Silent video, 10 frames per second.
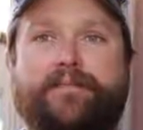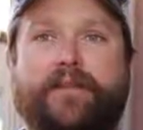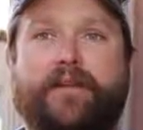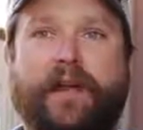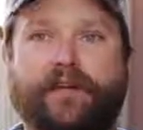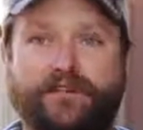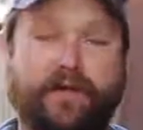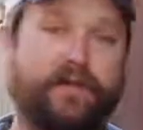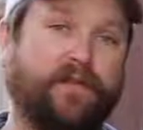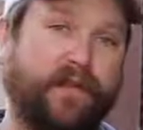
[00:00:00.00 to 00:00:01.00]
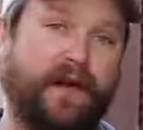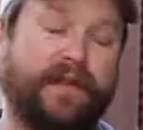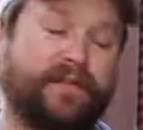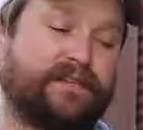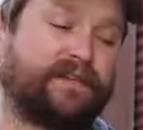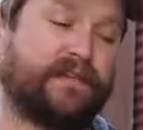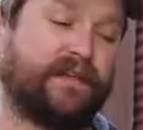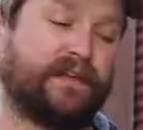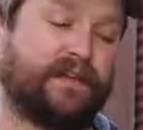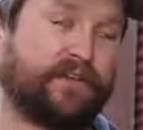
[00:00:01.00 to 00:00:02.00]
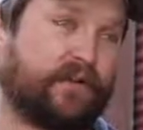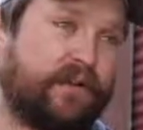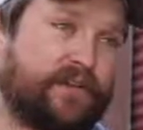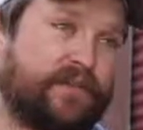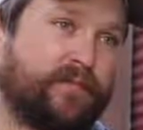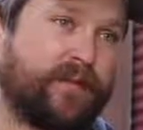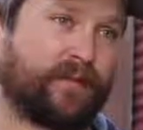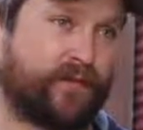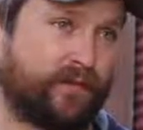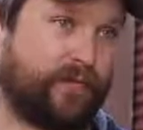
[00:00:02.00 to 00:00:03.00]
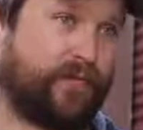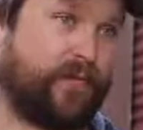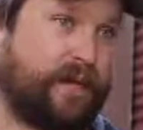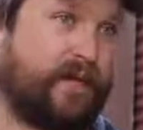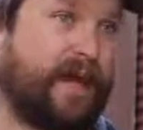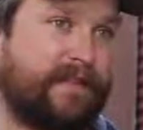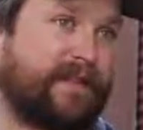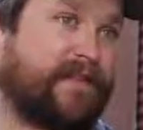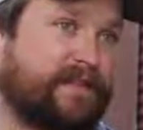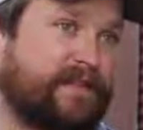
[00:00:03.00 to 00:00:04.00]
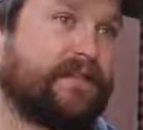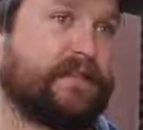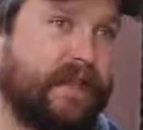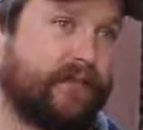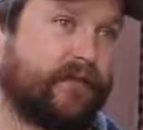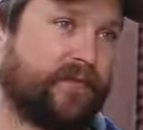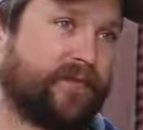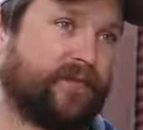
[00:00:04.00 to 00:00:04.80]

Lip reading: or out showing the wines. This whole cluster brings three main things to the table.